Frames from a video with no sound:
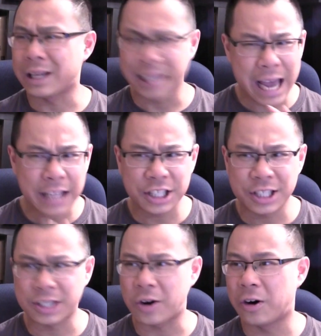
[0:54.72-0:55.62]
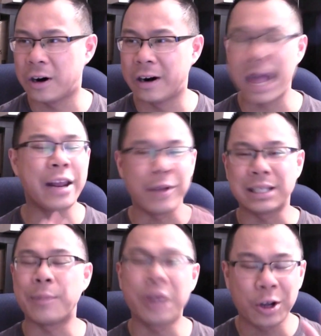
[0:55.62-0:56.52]
Lietch or...
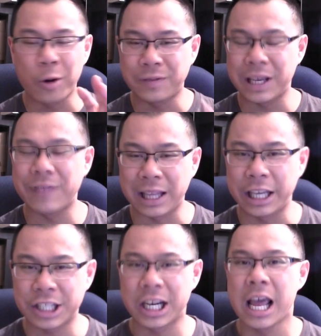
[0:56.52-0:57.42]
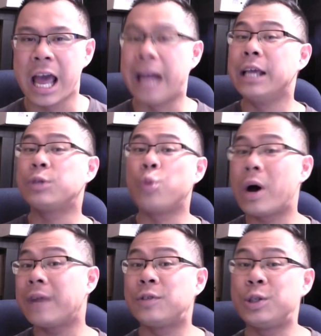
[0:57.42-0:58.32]
Anyways, I'm going to go with David Leitch. And he's
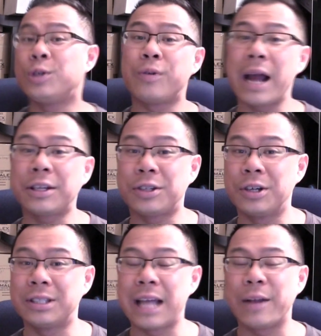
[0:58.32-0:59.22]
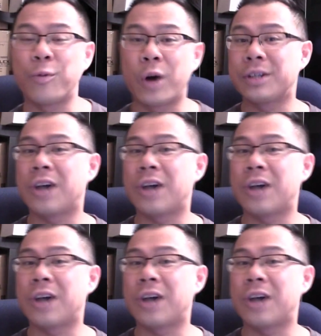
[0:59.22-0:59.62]
one of two directors that worked